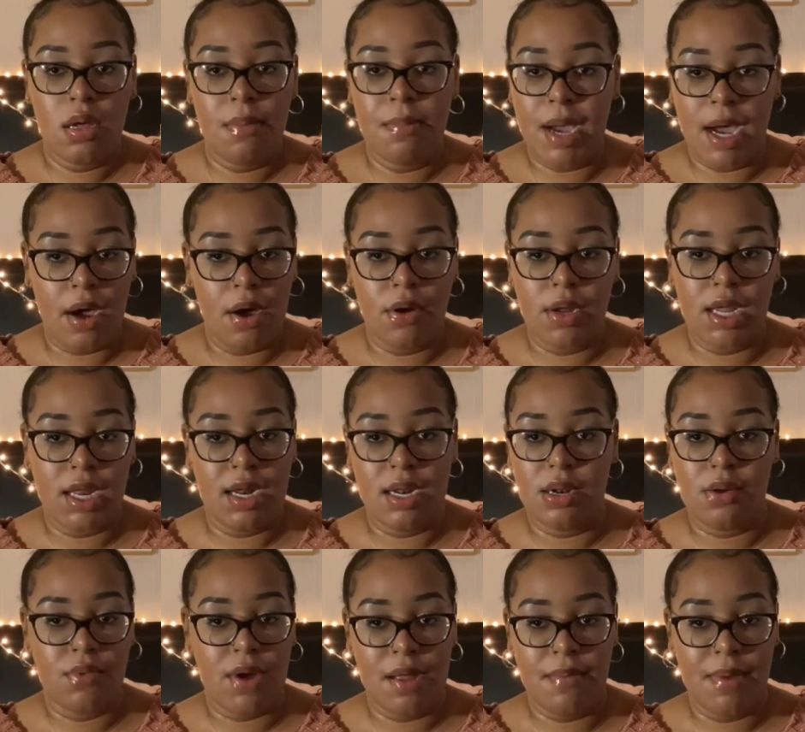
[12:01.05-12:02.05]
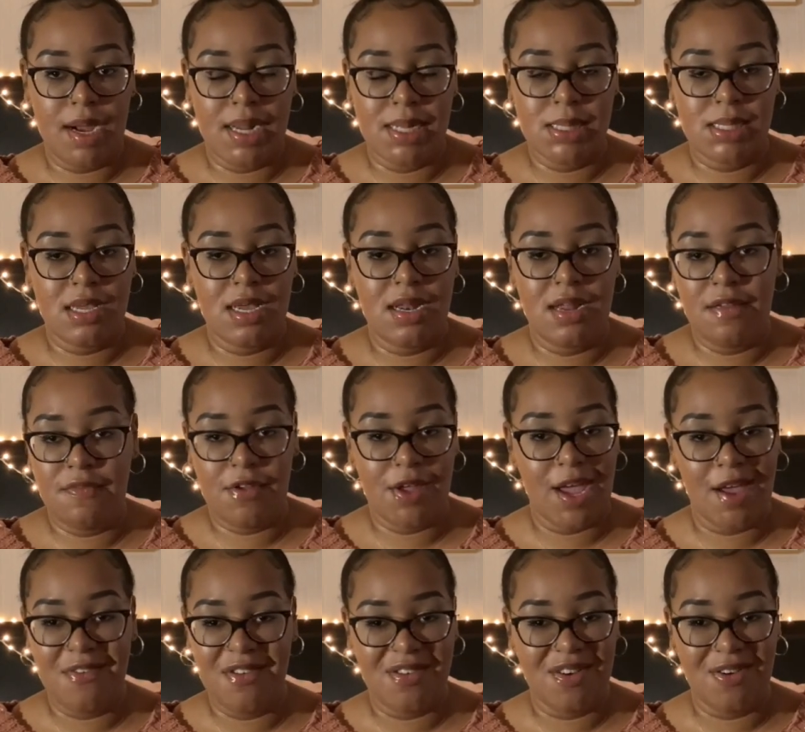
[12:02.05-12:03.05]
about getting the right mindset, if you
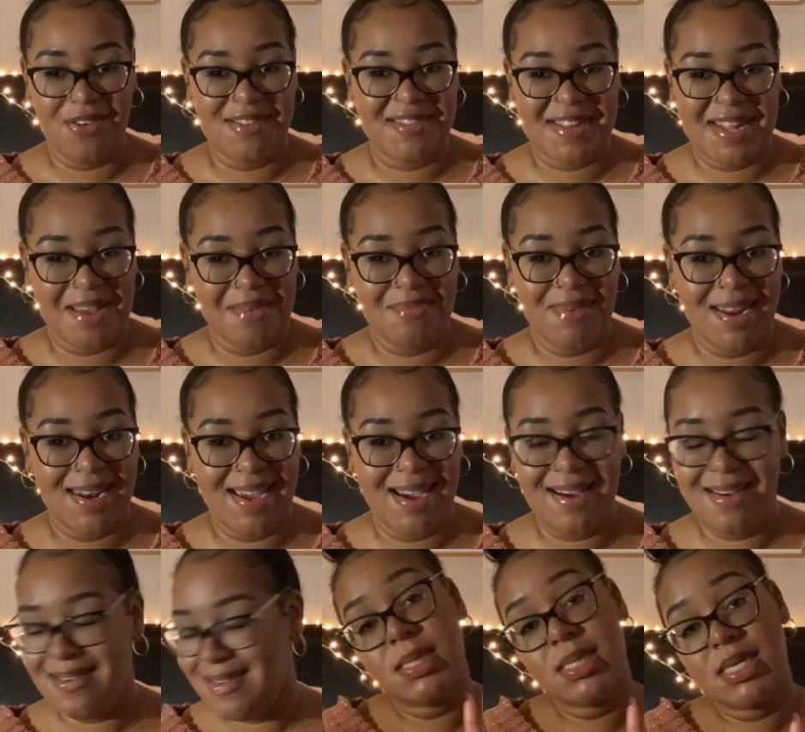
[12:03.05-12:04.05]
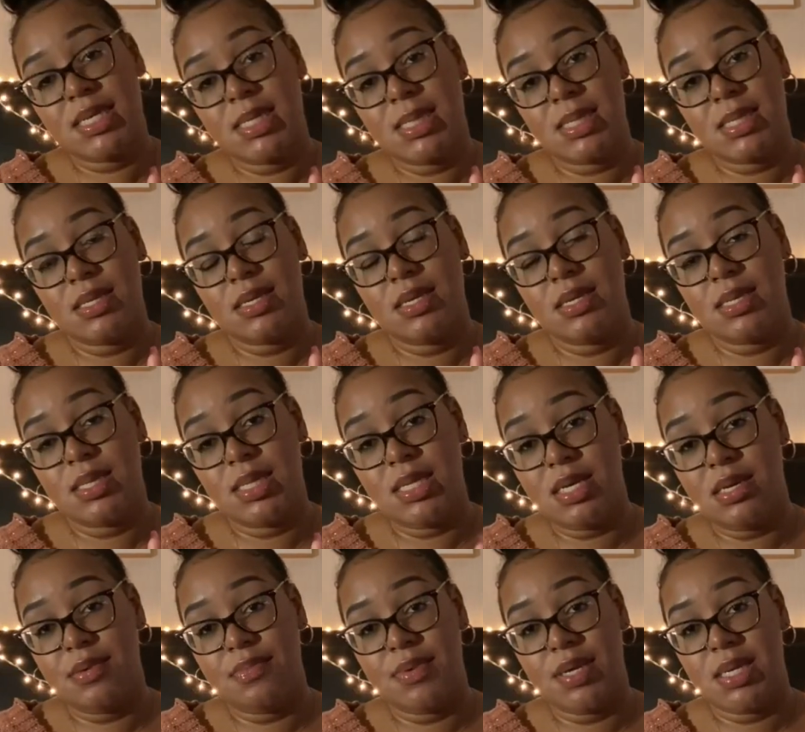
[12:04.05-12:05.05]
haven't noticed that by now. 6th
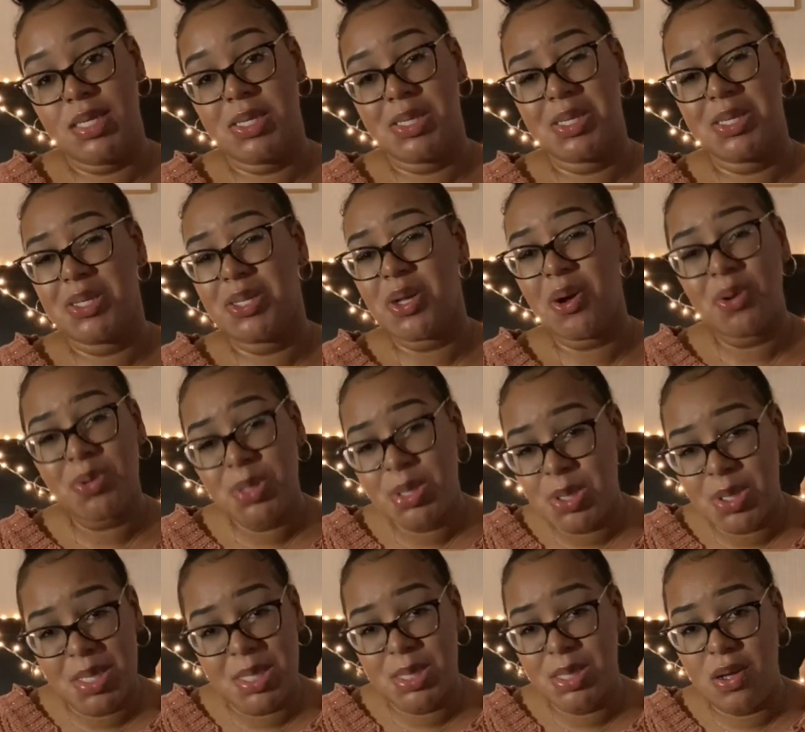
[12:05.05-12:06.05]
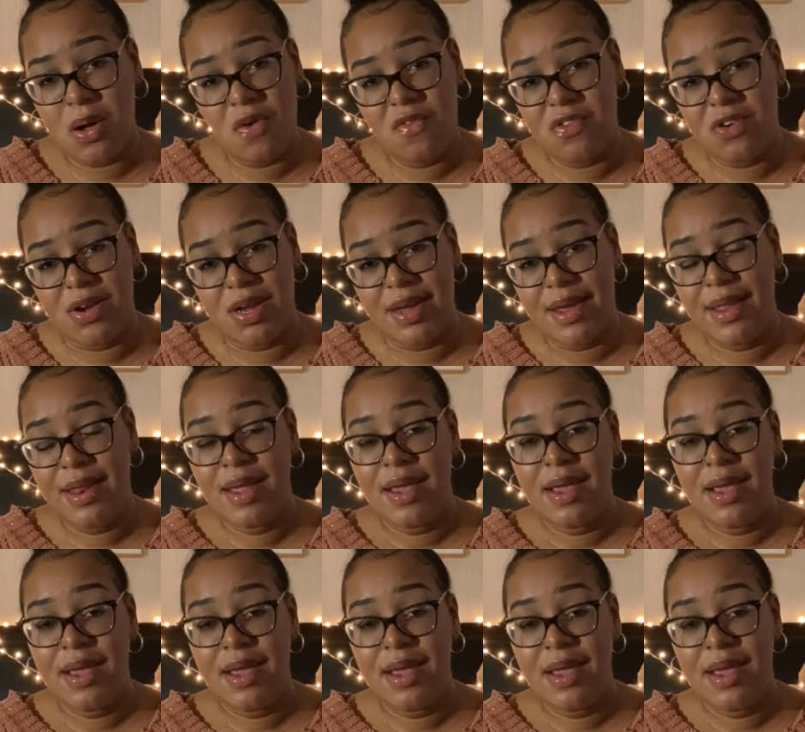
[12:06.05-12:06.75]
tip is don't stress over it.